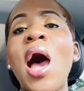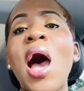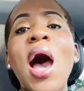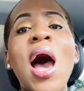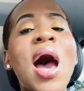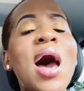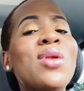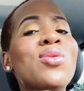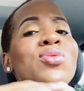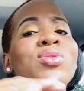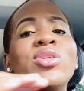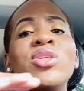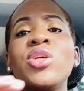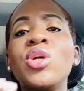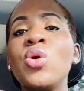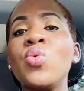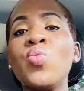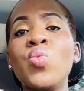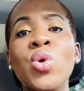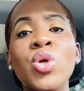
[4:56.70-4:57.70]
I don't
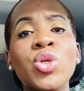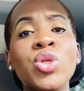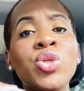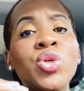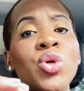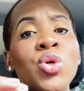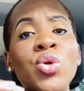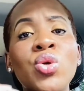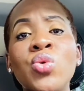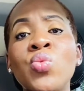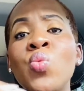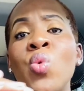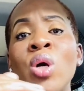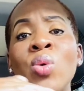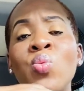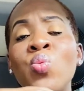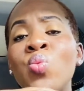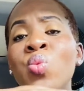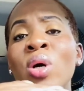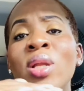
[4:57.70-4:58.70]
care what you're,
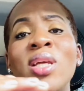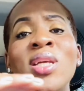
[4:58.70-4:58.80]
what